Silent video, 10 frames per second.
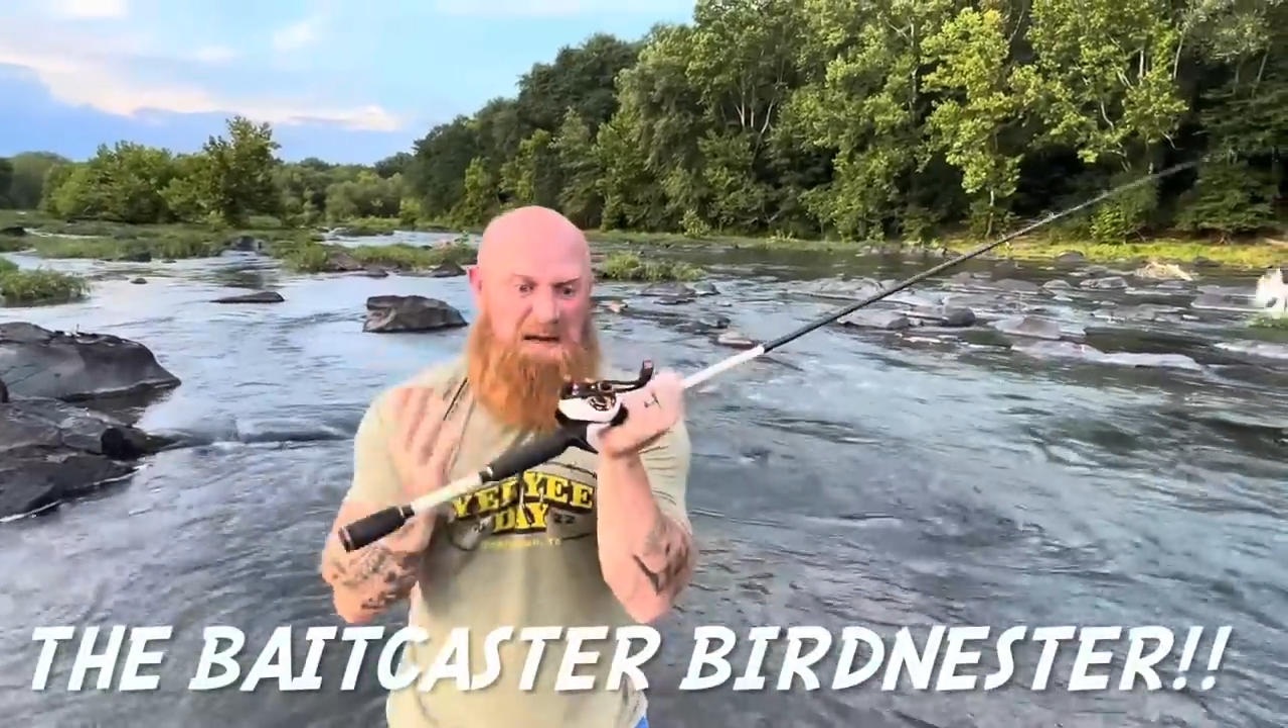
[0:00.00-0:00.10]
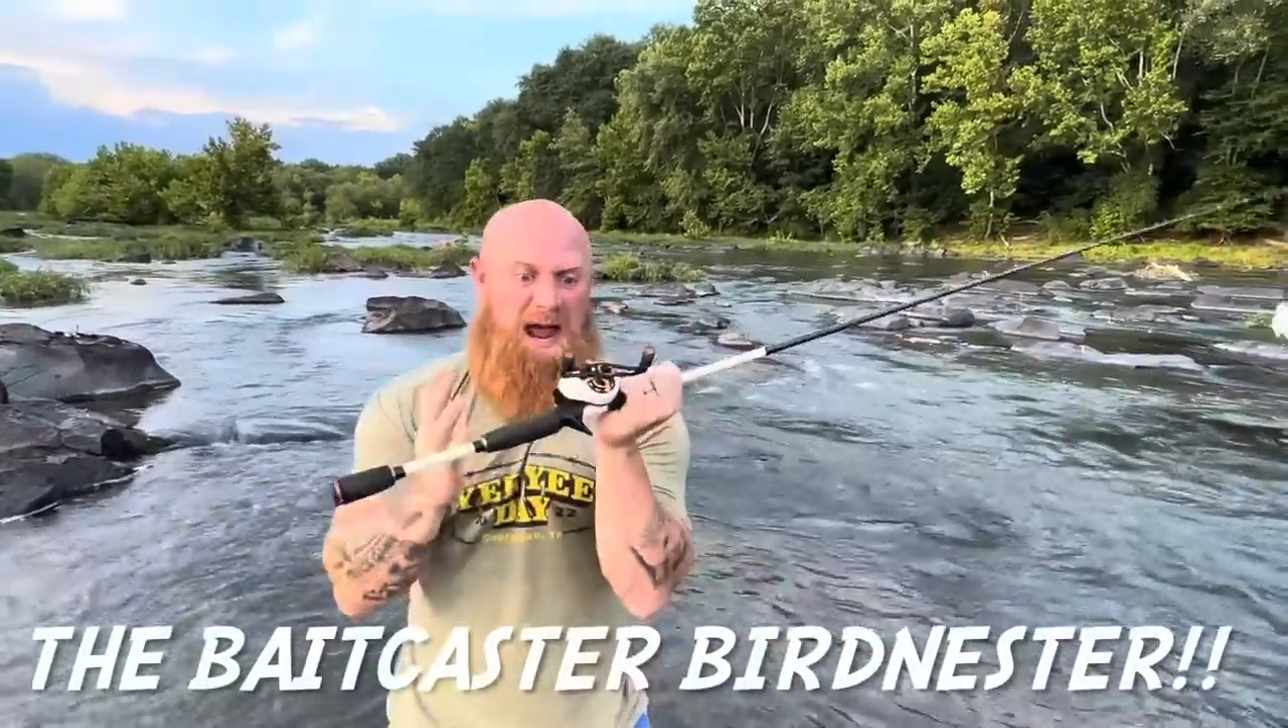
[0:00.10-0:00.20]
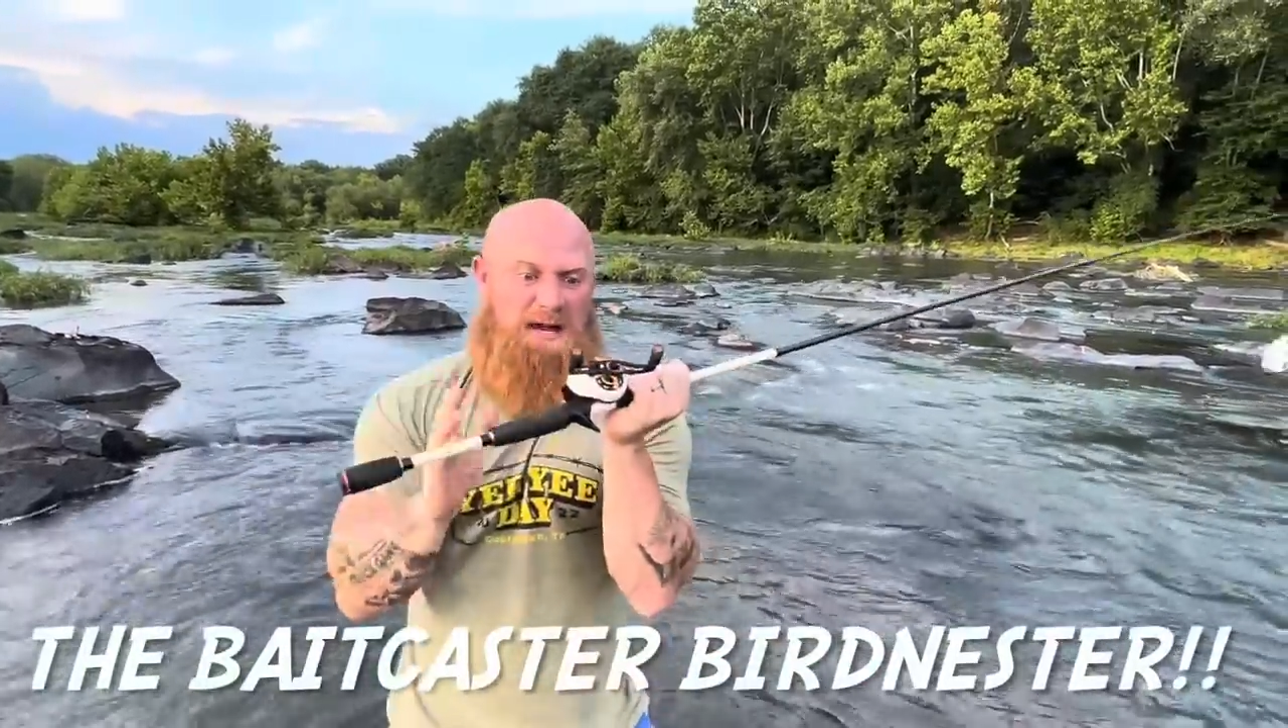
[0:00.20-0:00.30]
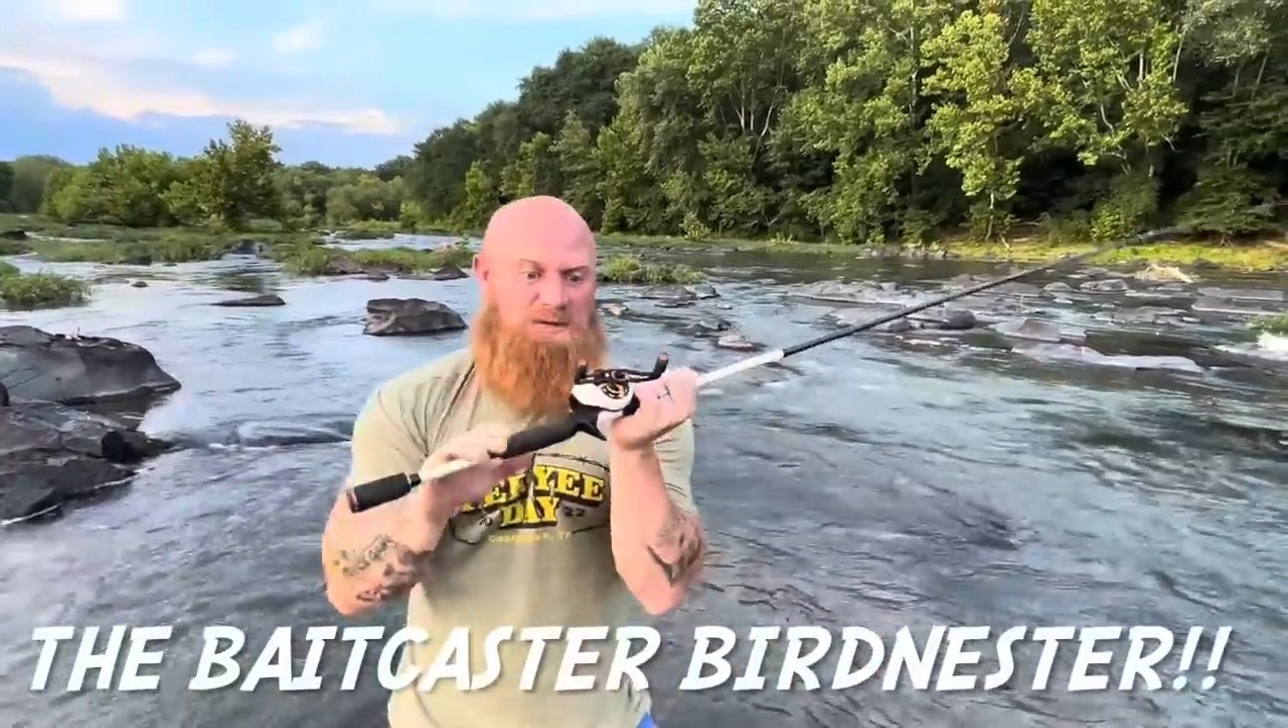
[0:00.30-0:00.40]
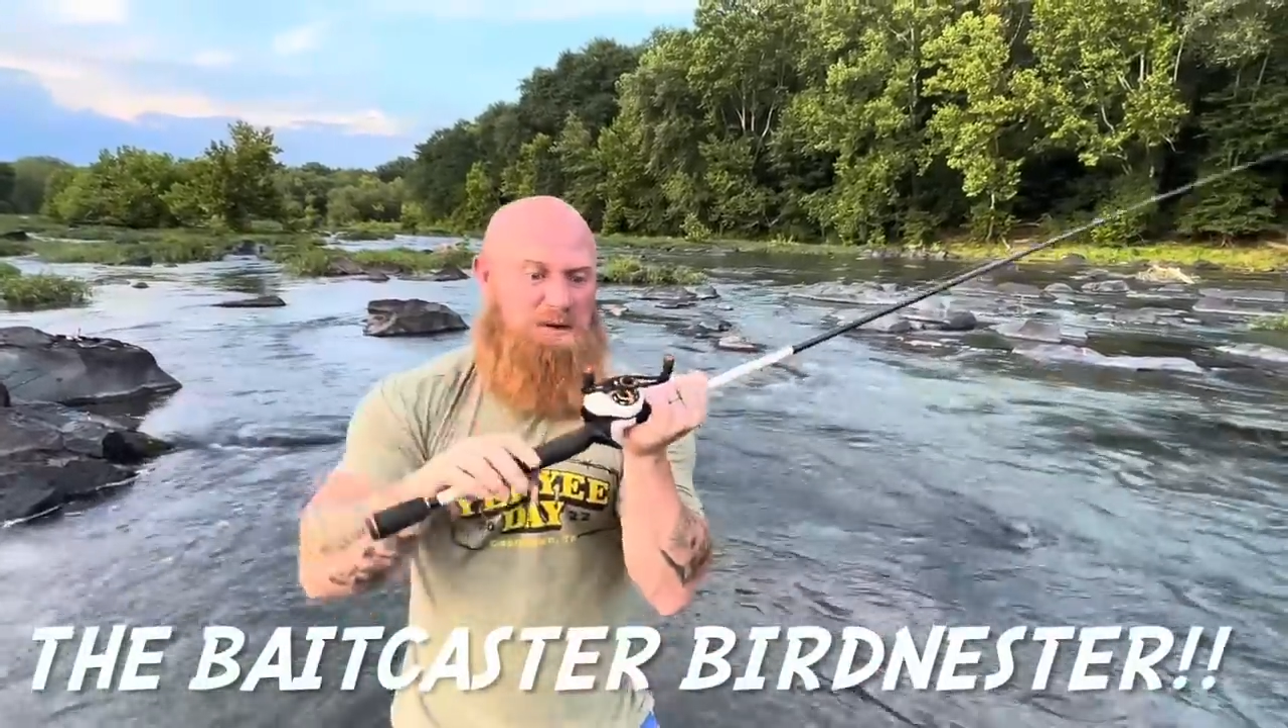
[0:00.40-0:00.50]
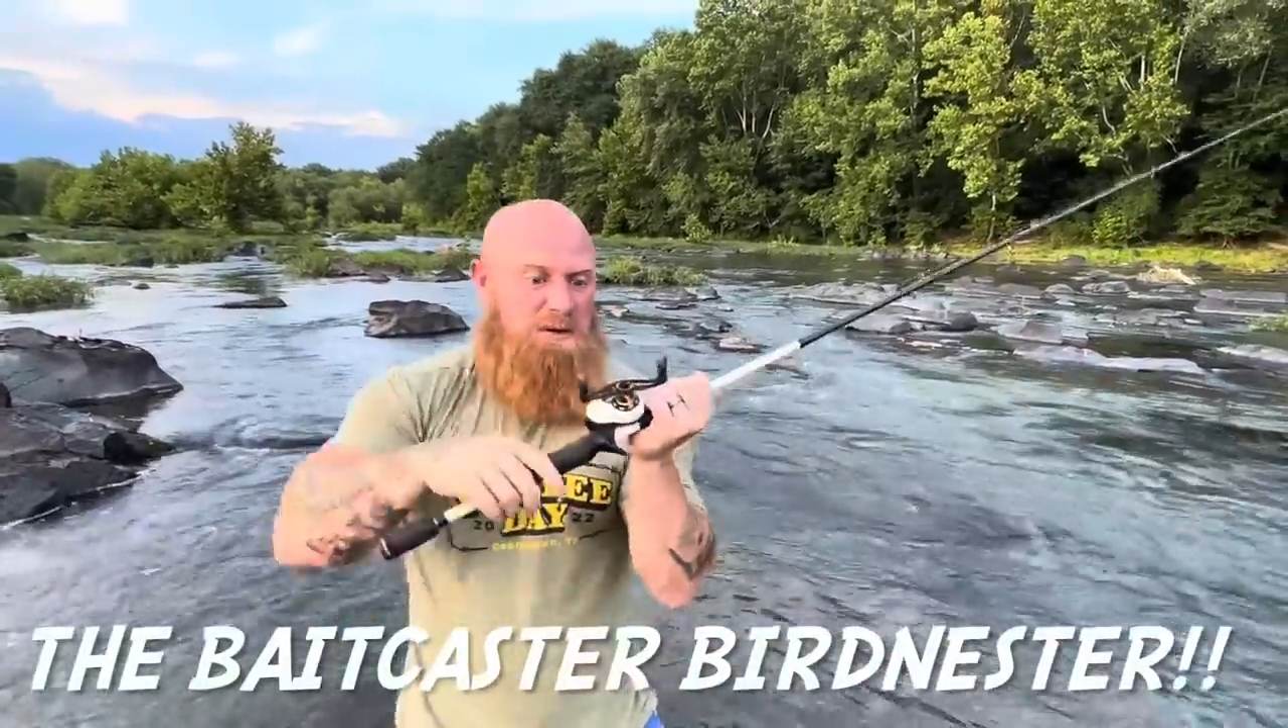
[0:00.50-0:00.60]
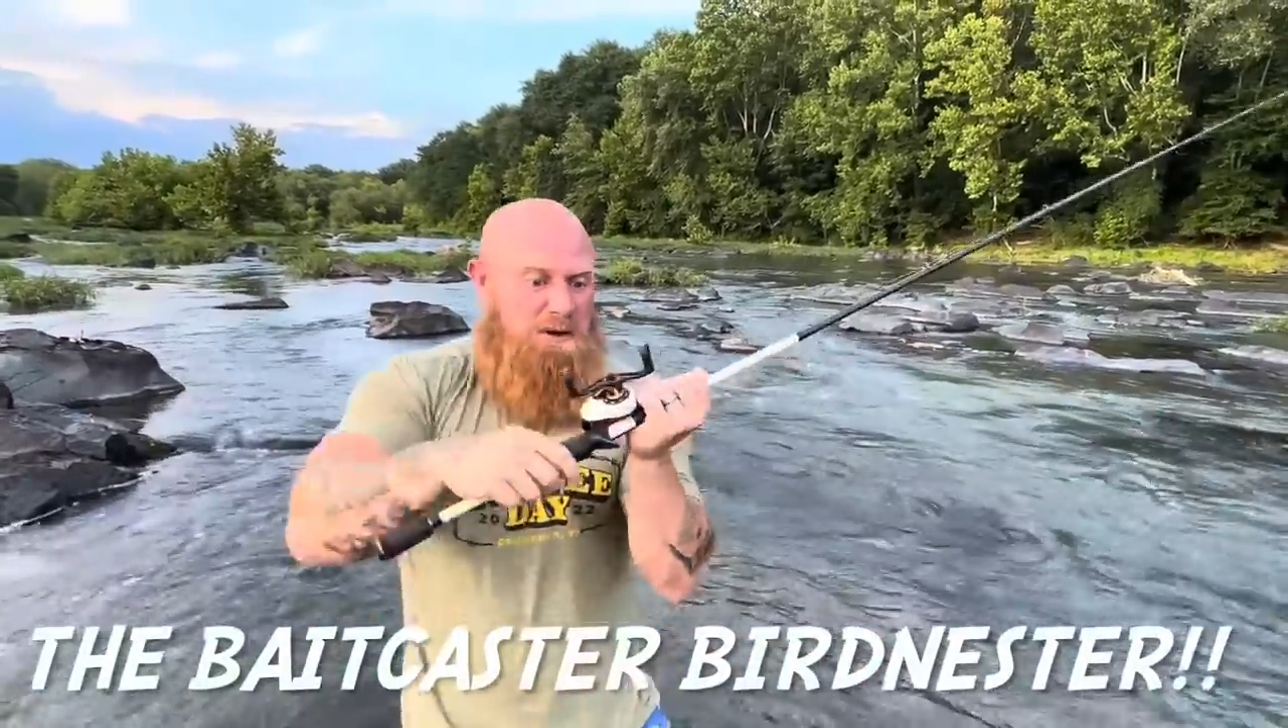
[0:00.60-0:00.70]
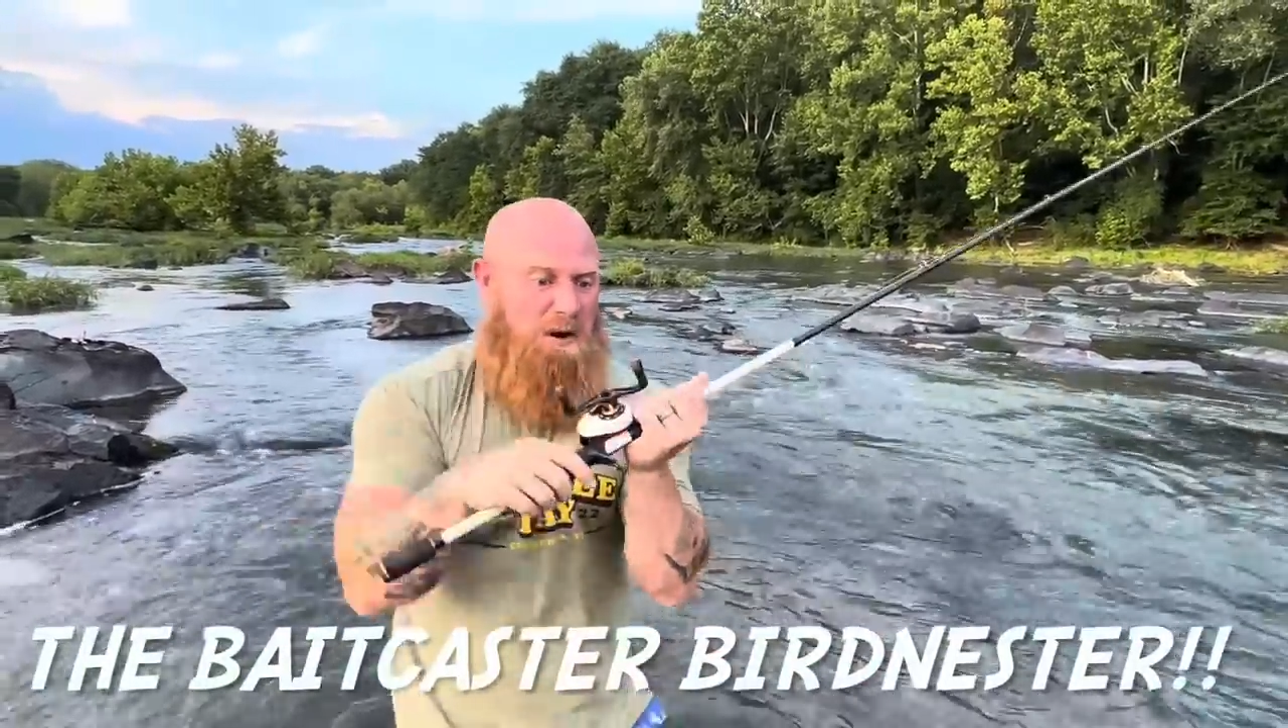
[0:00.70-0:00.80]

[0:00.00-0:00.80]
caster.